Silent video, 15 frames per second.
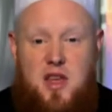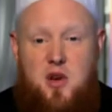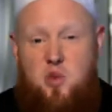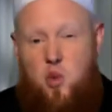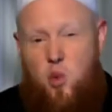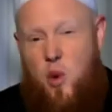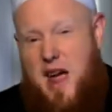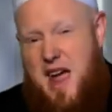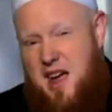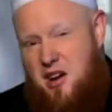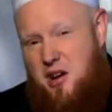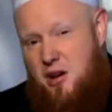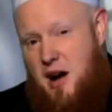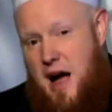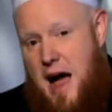the
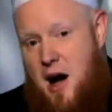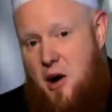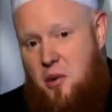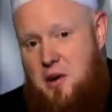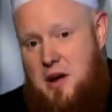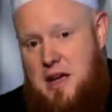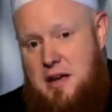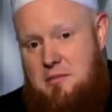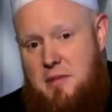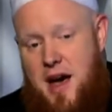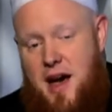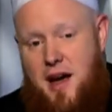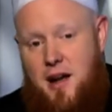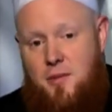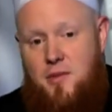weaker our
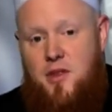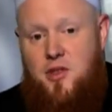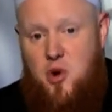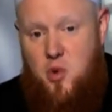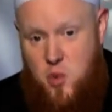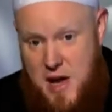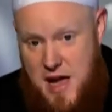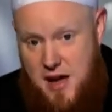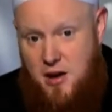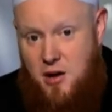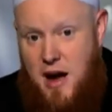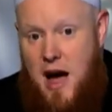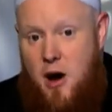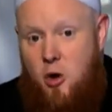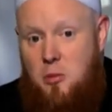iman, the
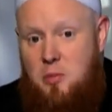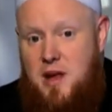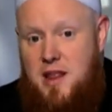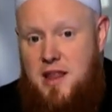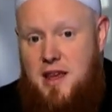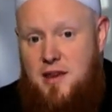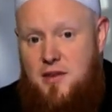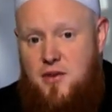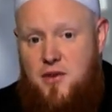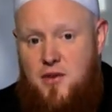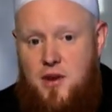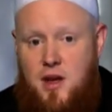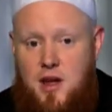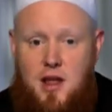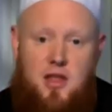weaker our belief,
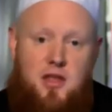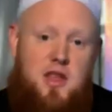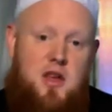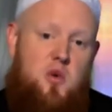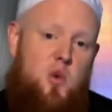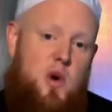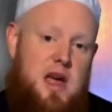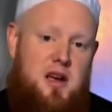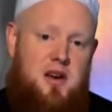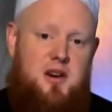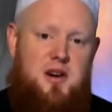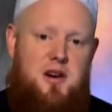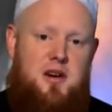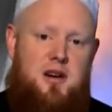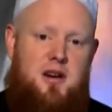the
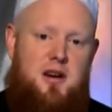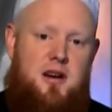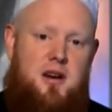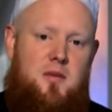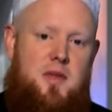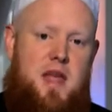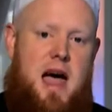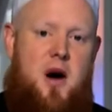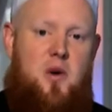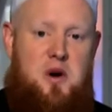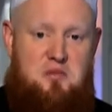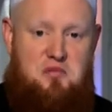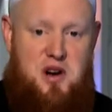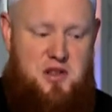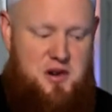weaker
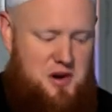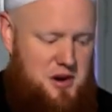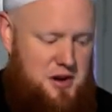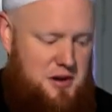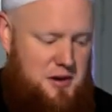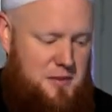our brotherhood.